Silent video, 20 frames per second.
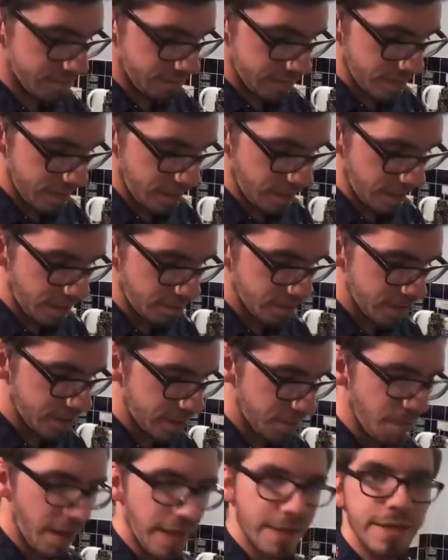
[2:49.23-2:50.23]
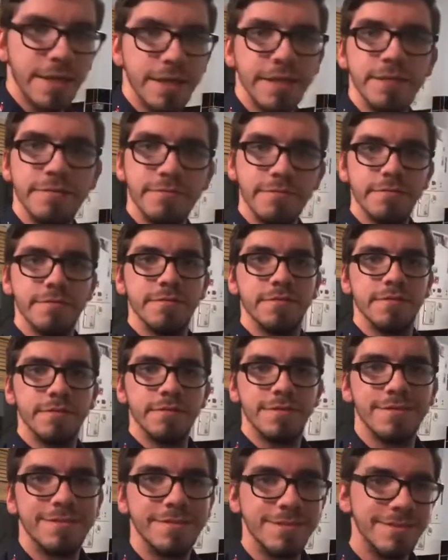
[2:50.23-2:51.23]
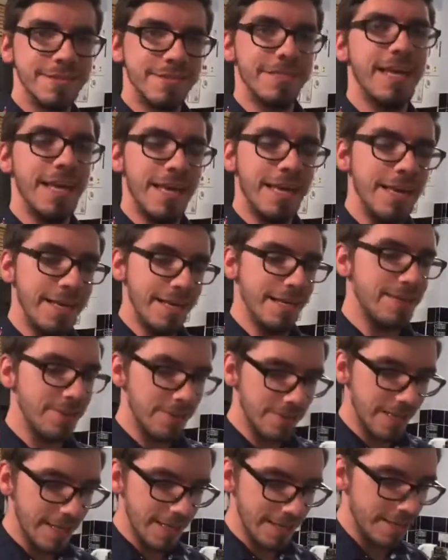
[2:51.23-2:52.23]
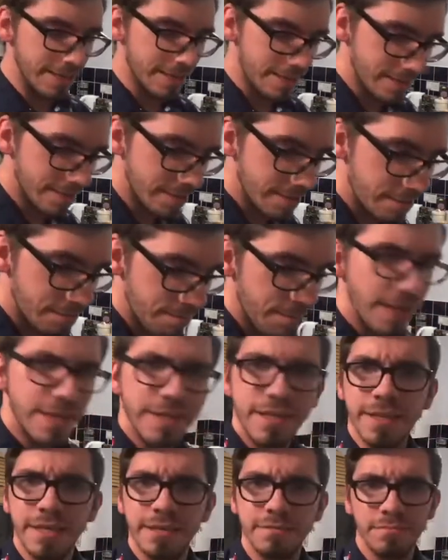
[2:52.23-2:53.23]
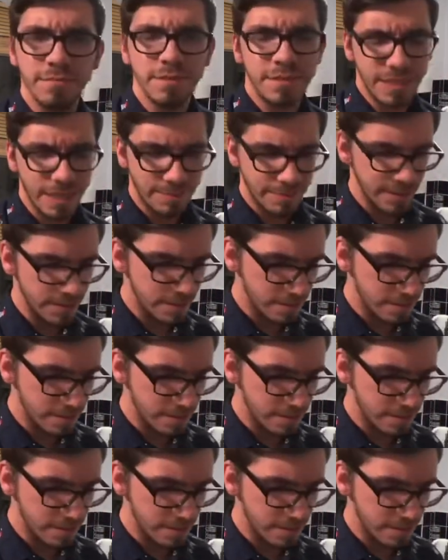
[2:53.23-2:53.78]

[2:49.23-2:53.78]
I emptied the packet. Yay, cooking. Baking, damn it.